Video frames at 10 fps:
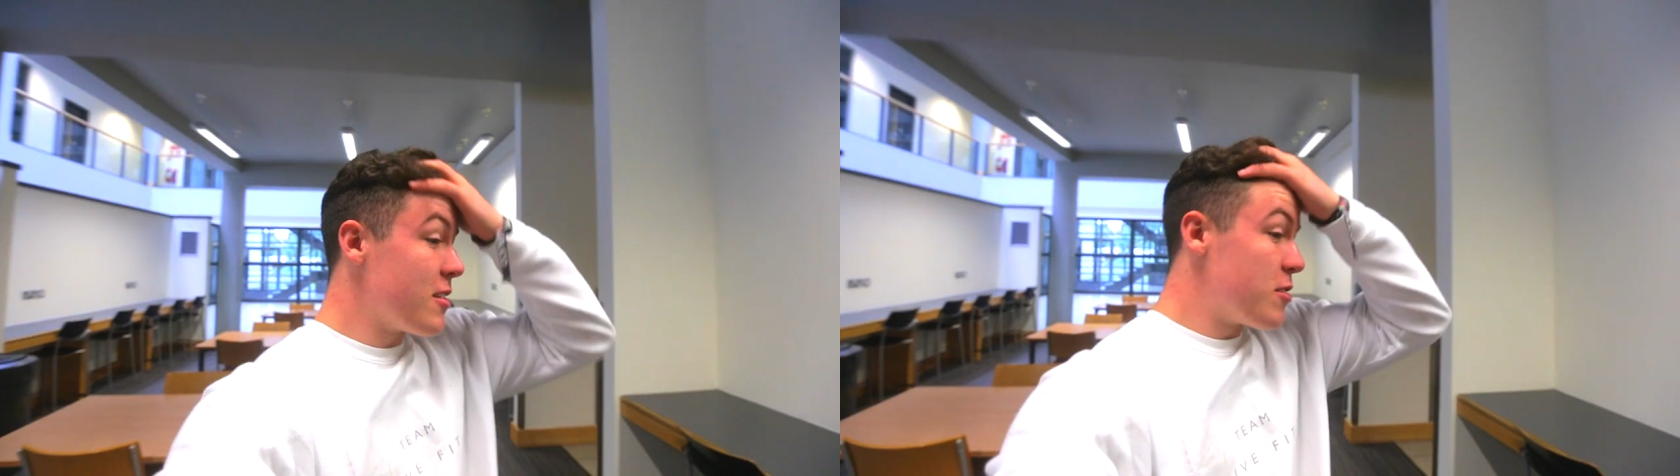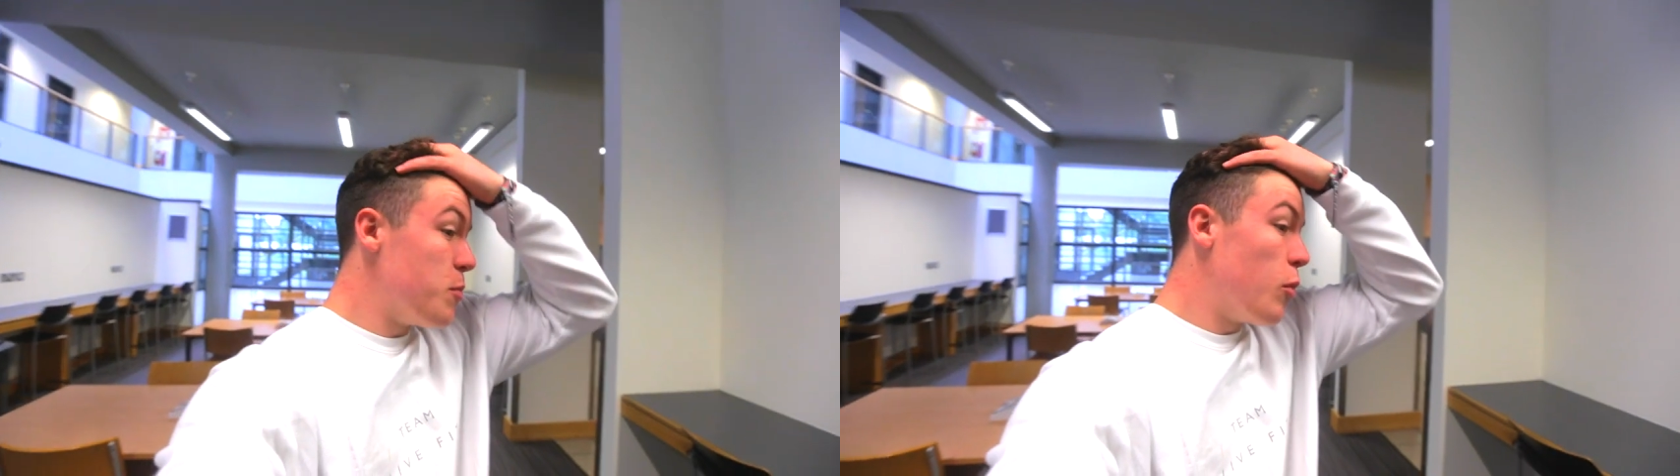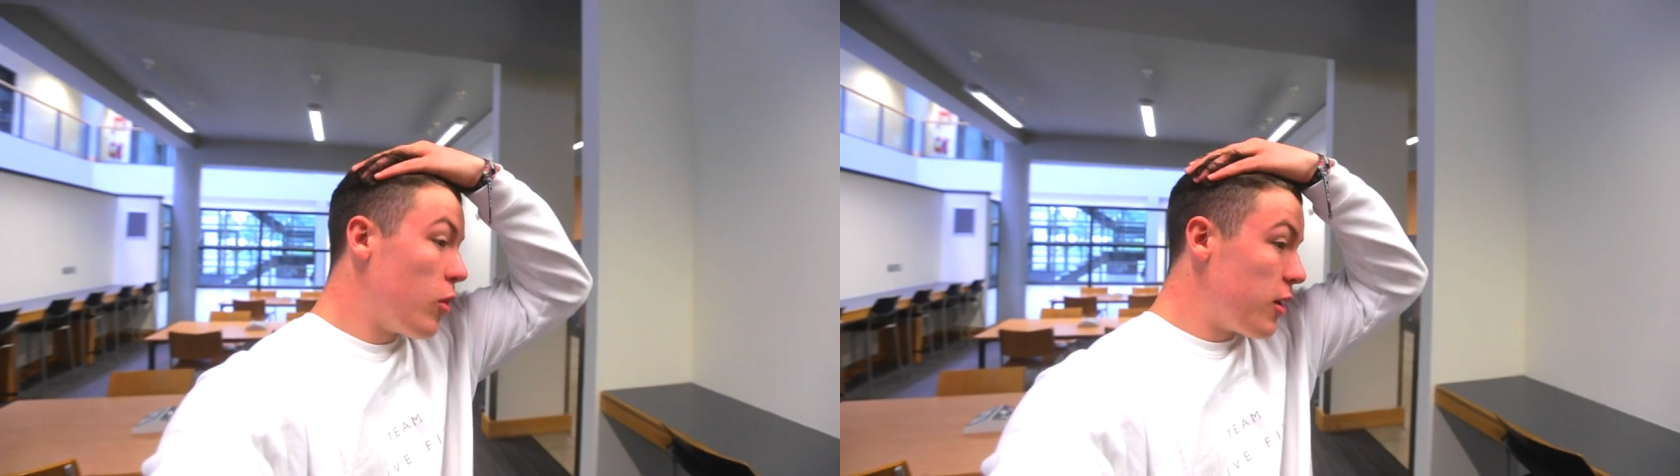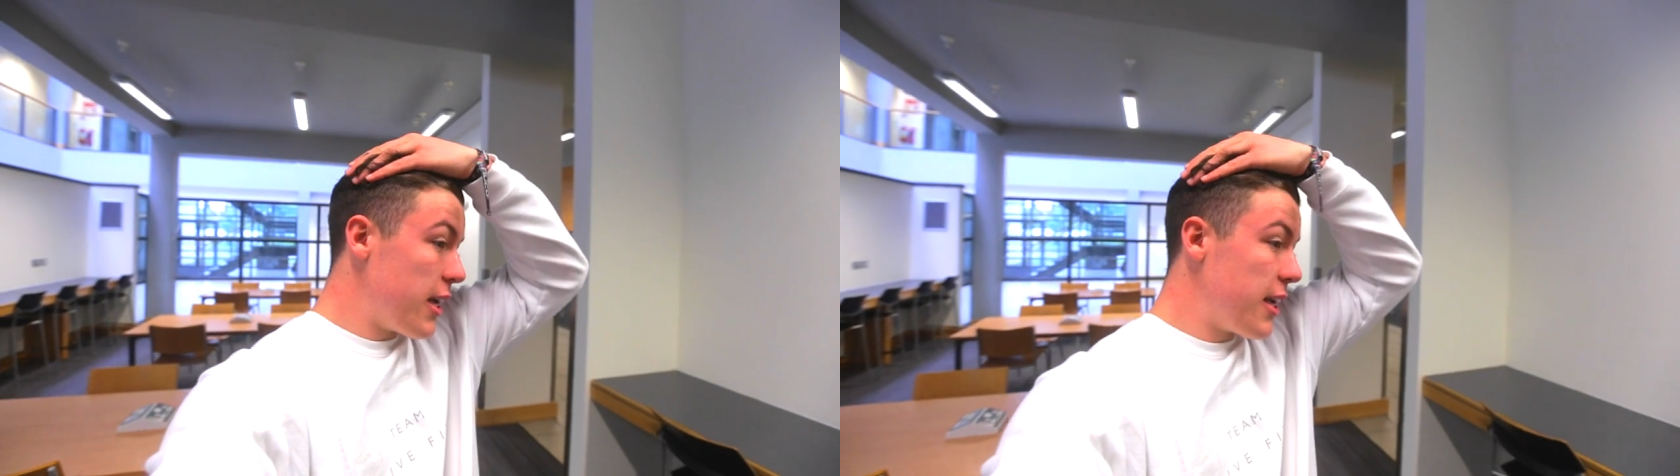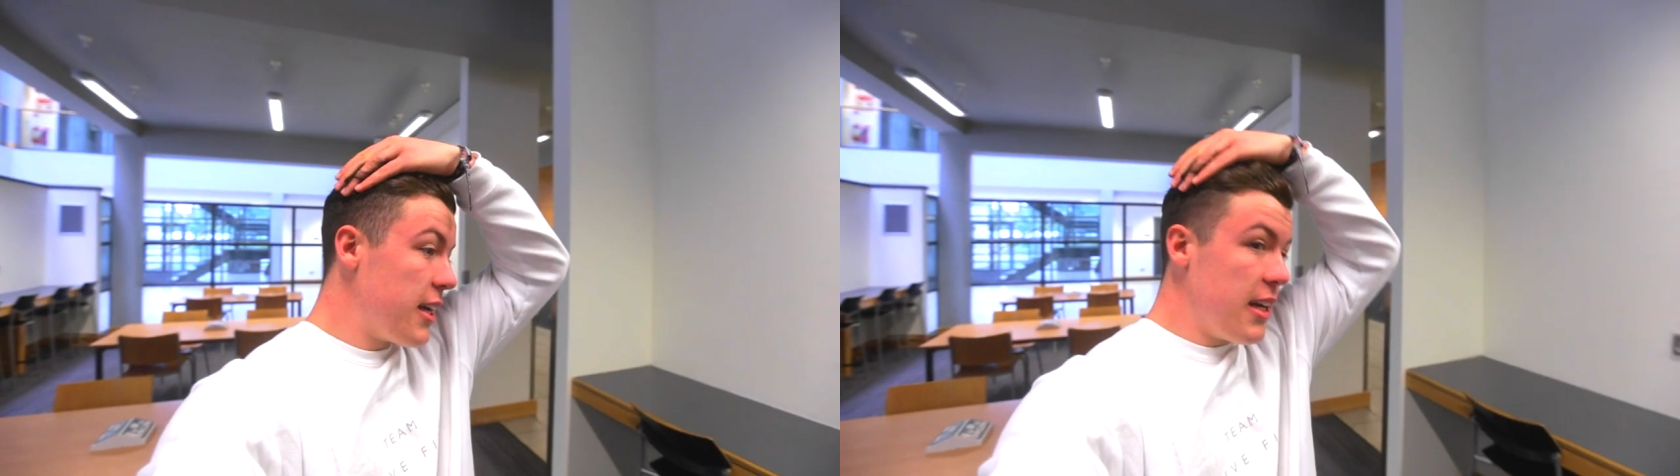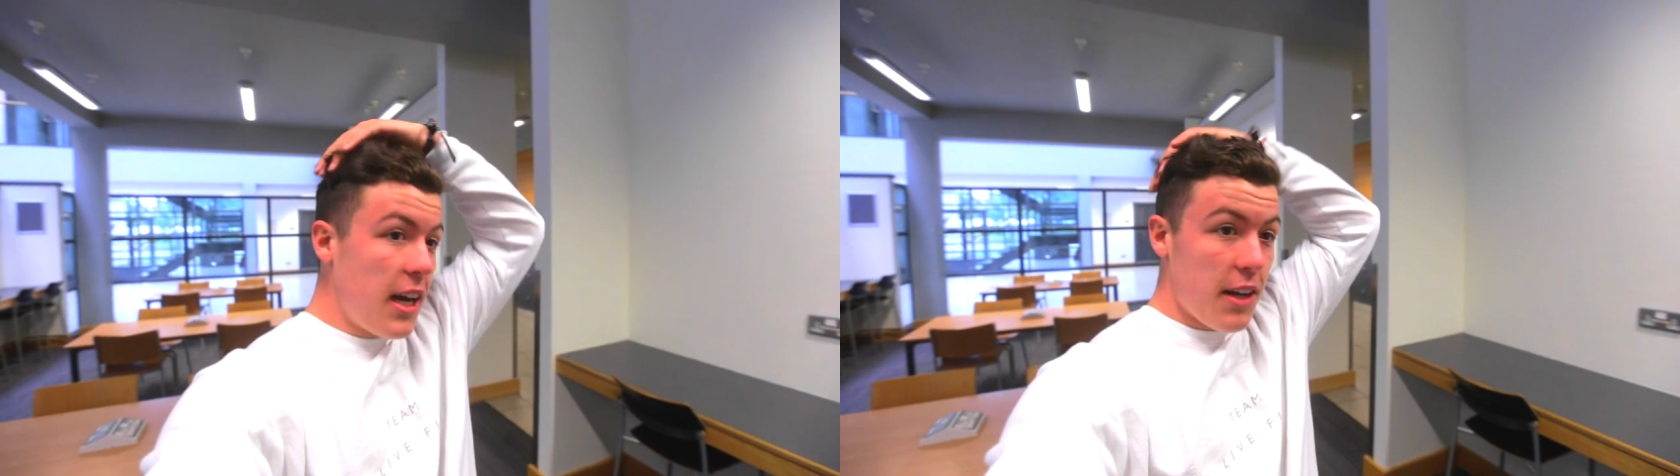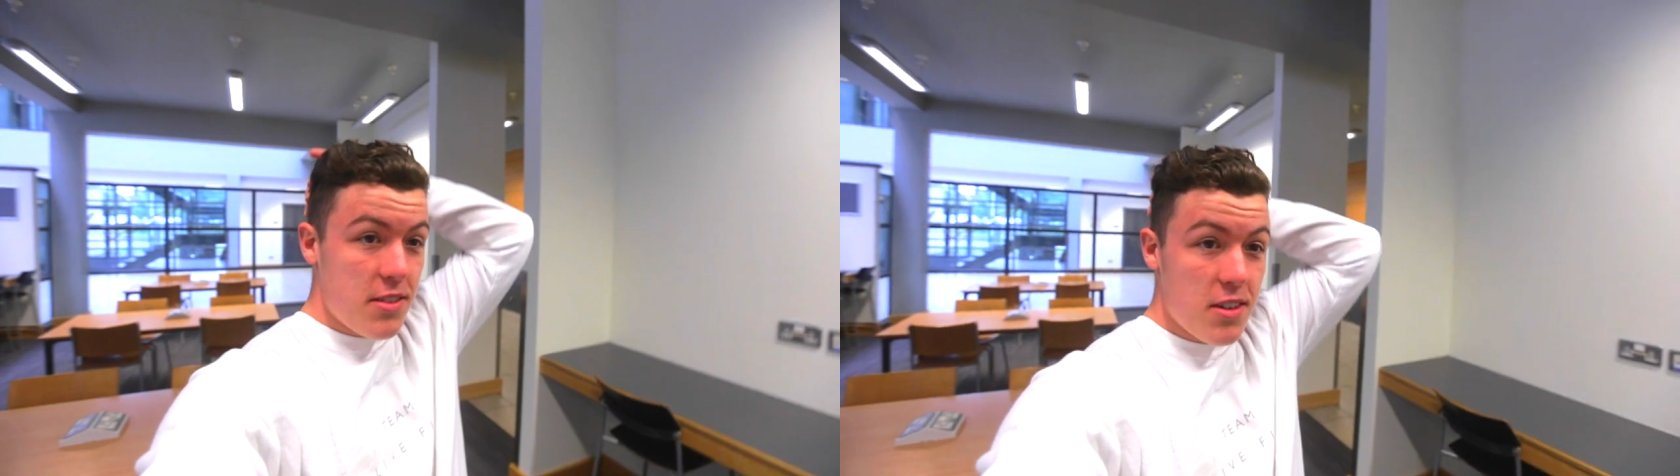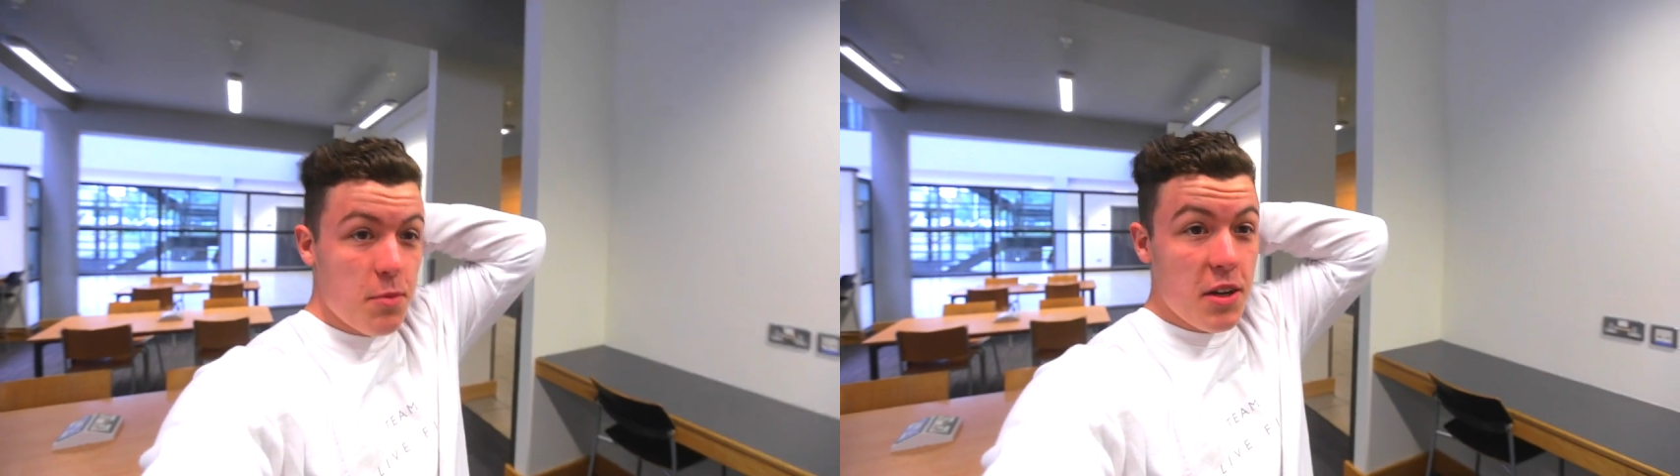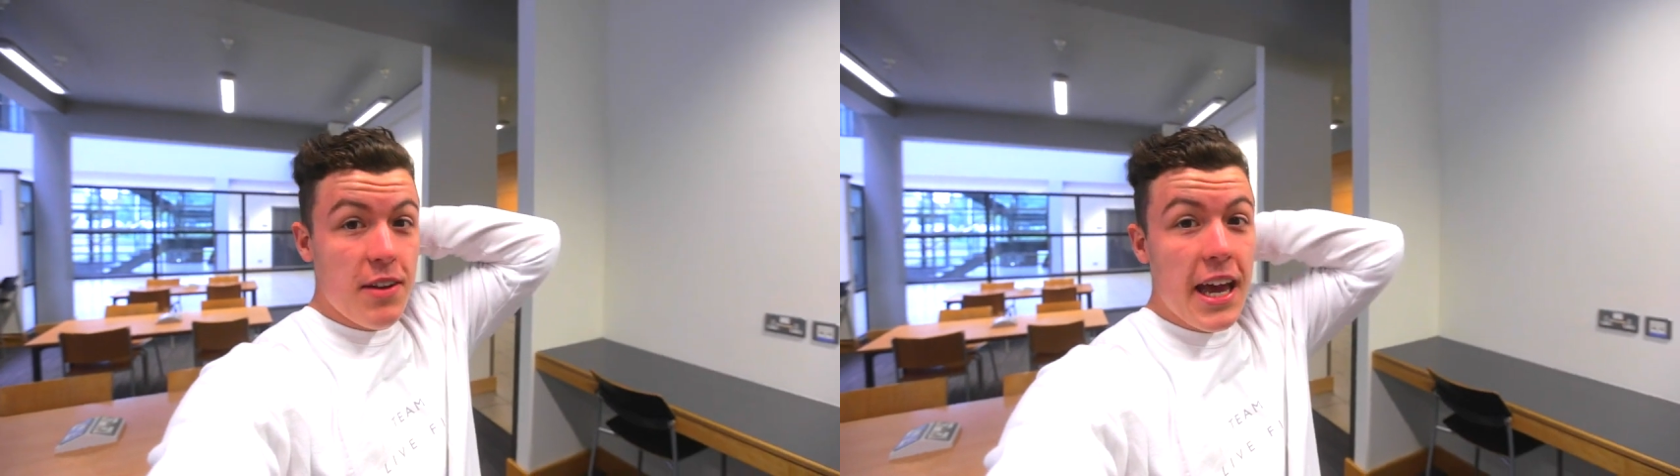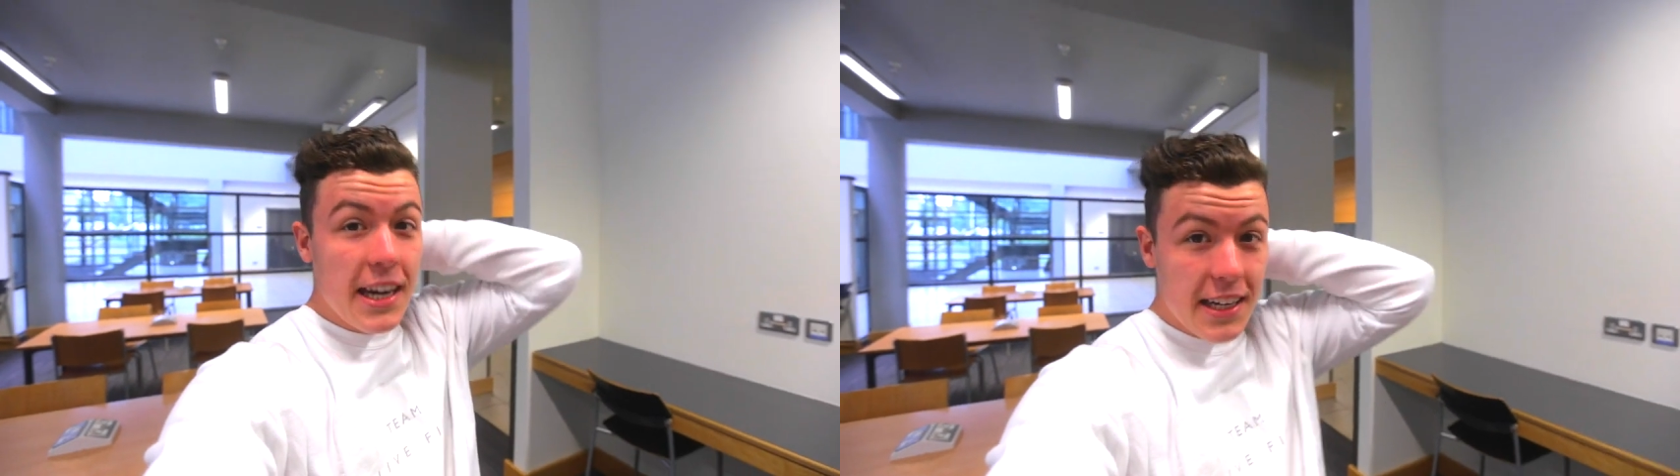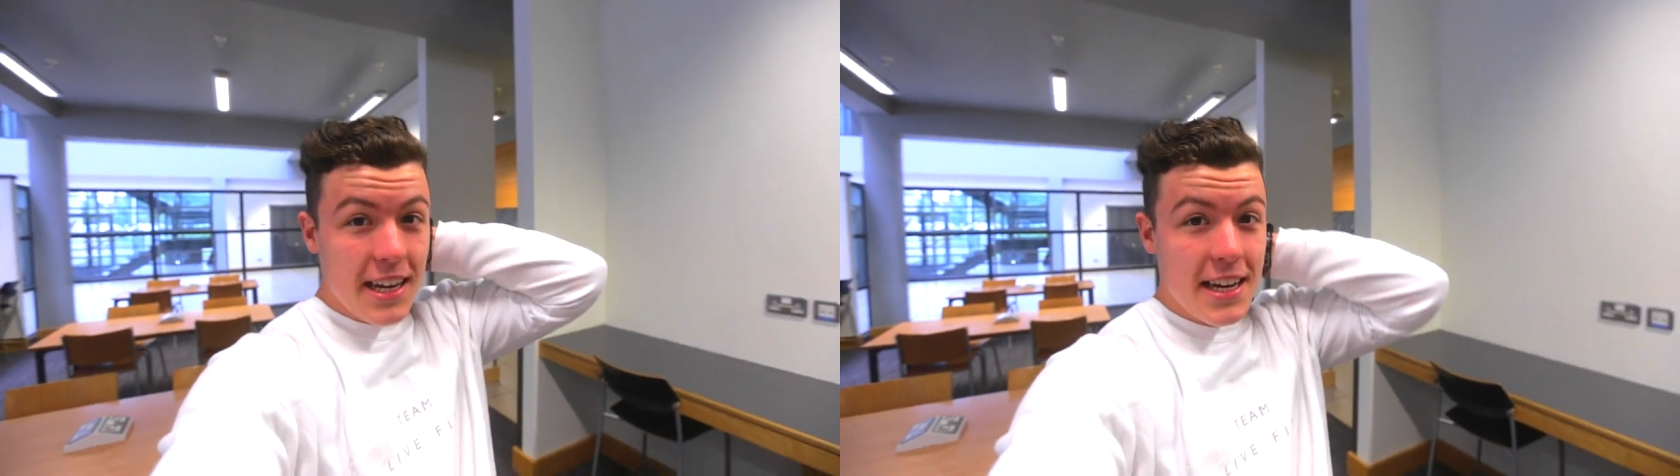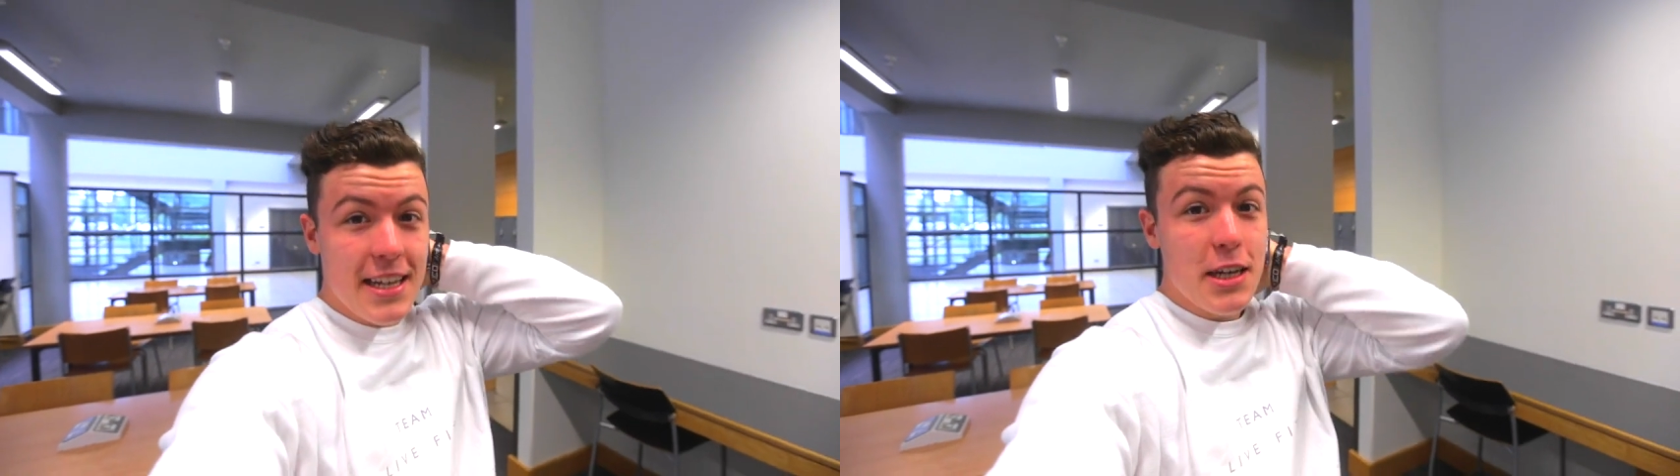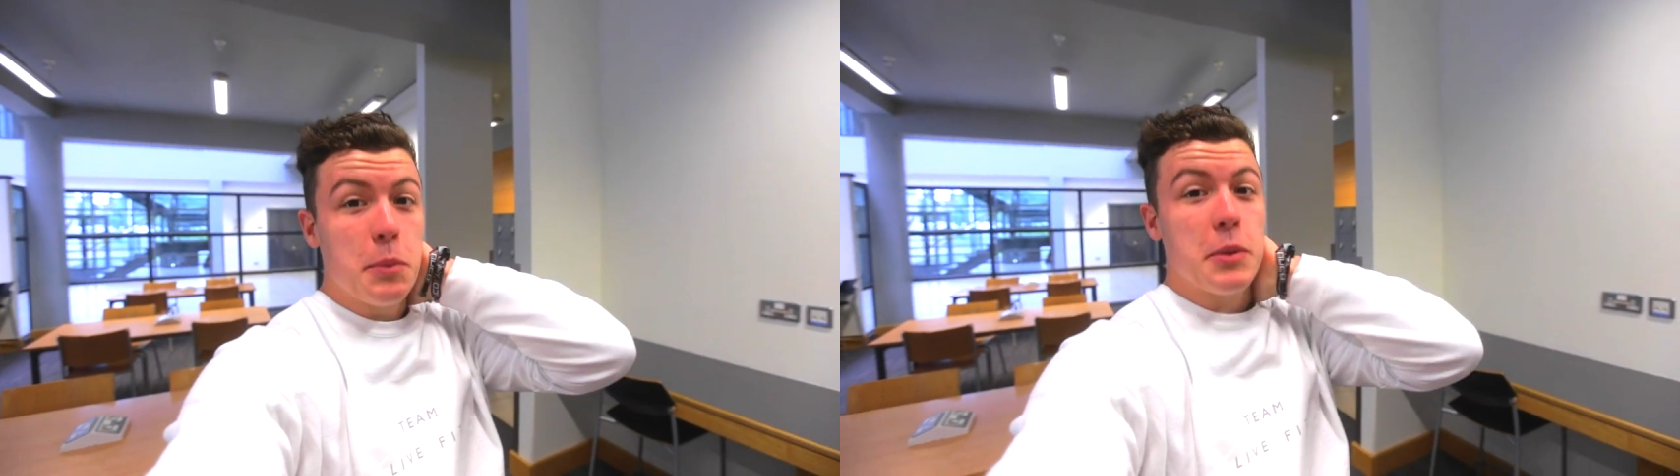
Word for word: This morning I had to do a bit of editing,